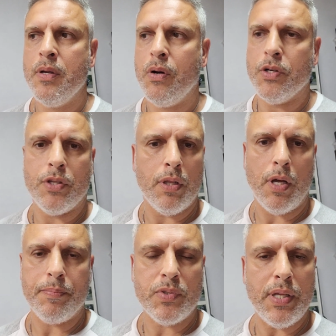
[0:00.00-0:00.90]
or
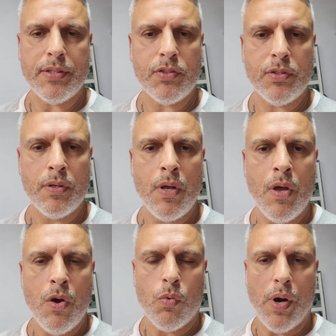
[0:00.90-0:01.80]
Dunlop Slicks
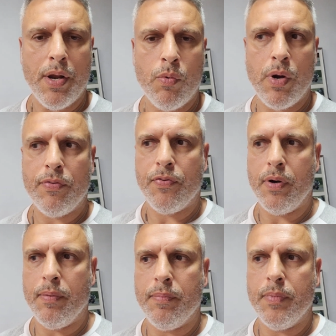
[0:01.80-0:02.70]
were anywhere
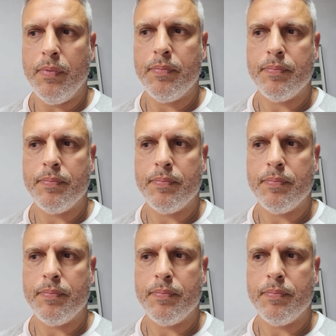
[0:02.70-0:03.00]
from,